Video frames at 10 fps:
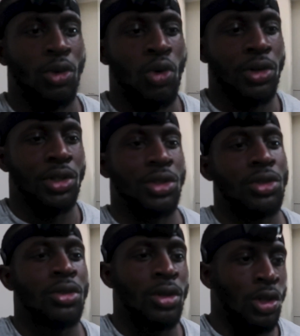
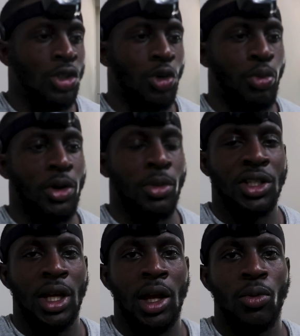quarts, so pretty
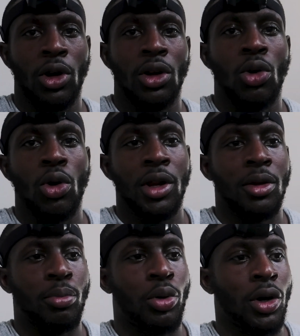much 8. We're gonna go
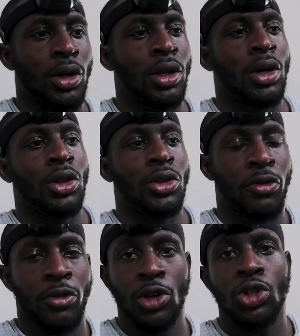ahead and put
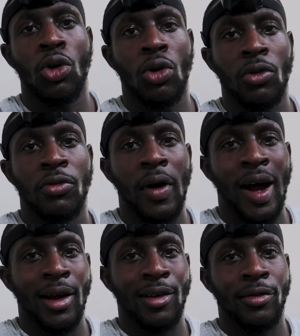the first whole
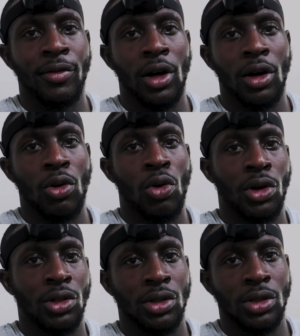5
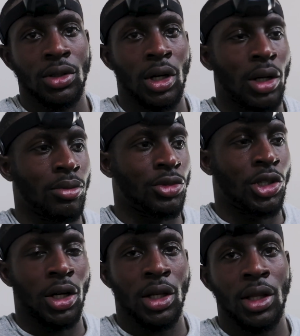quart
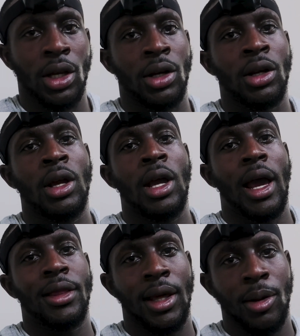jug in there,
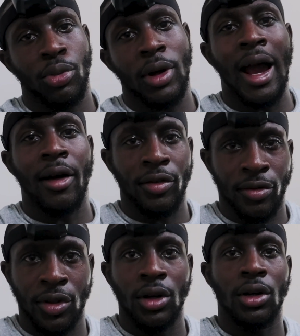and then put half
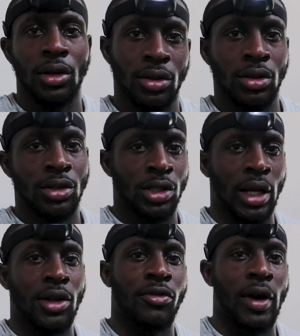of the
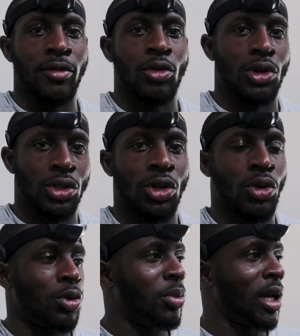second 5 quart,
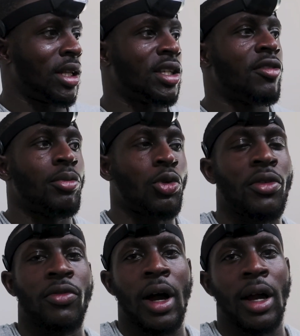so it'll be at
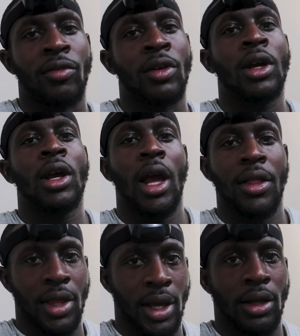7.5.
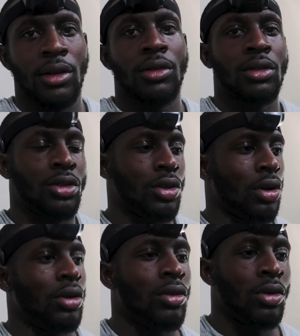And then, you
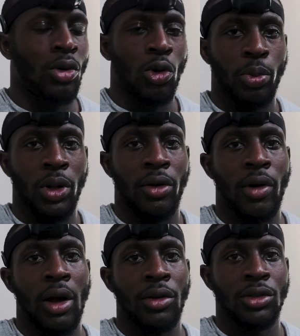know, we'll play
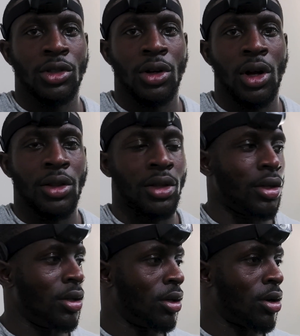around, turn on
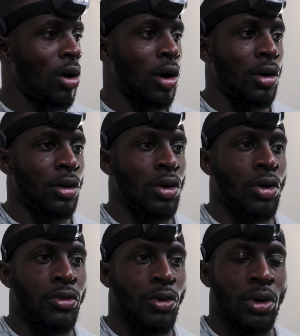the car,
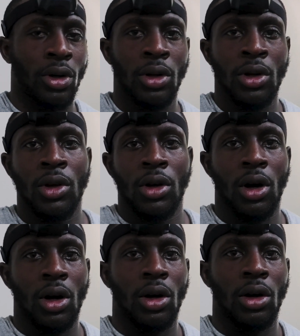go for
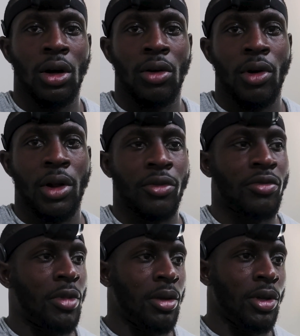a run
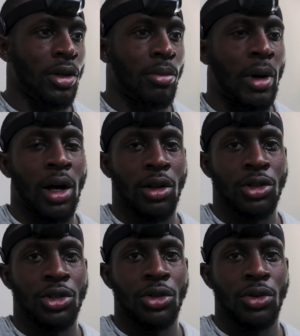of maybe a mile
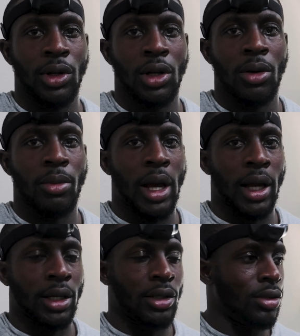or two, and come
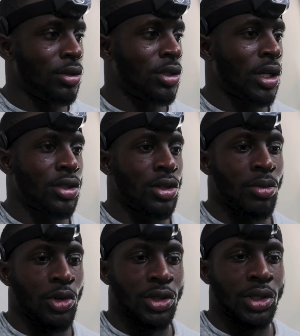back and test the
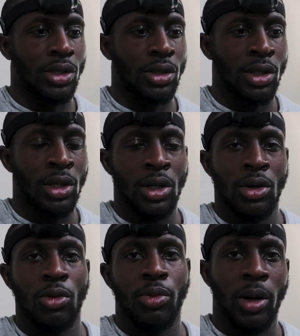numbers and
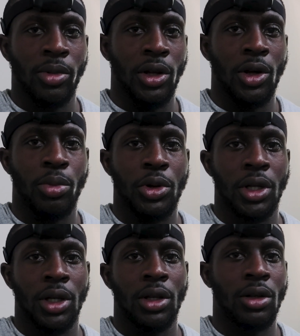probably end up
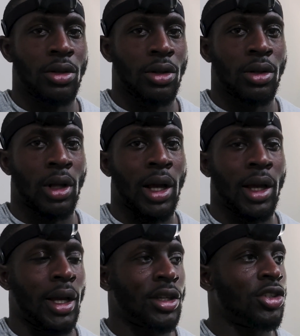putting in,
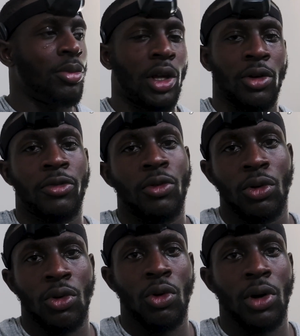I estimate, a
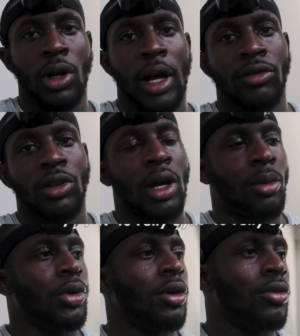full quart after
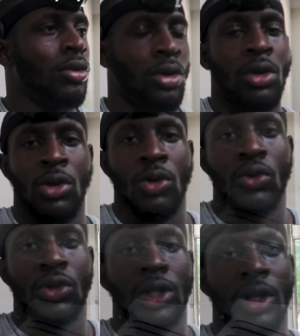that, but
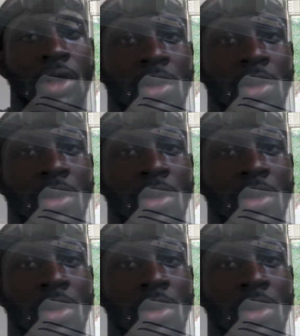we'll see.